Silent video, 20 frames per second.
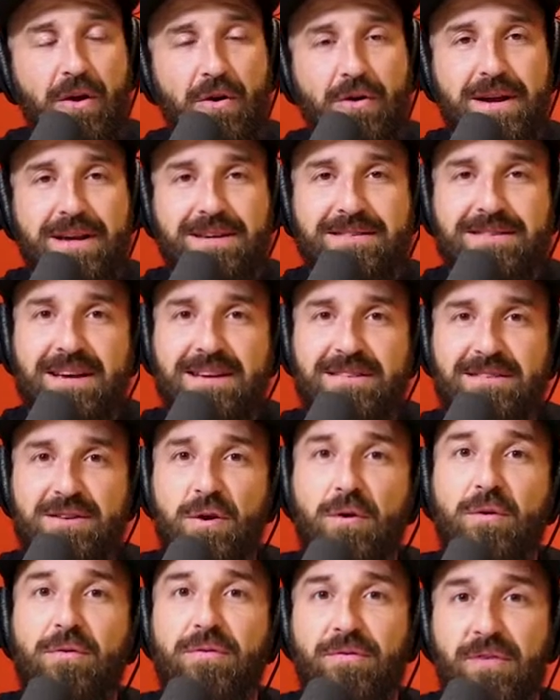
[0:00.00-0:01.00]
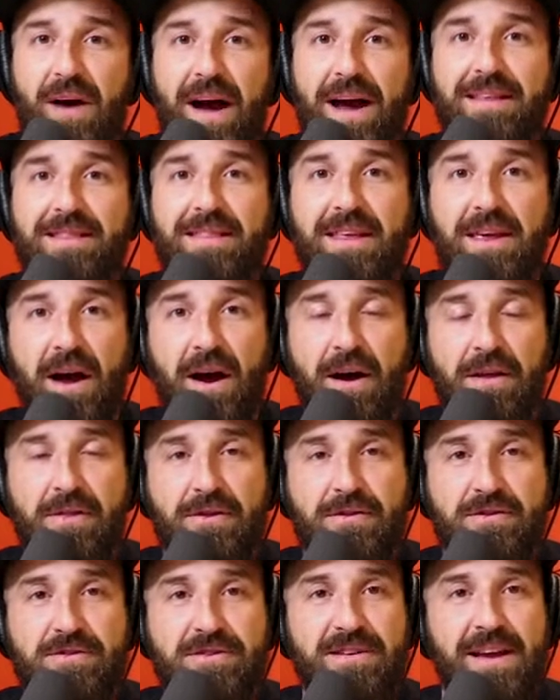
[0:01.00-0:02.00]
or he says, you know, find the
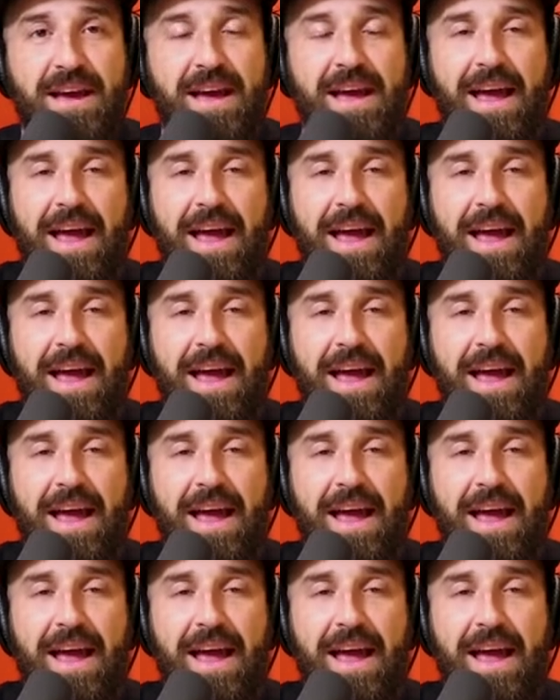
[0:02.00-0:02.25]
others.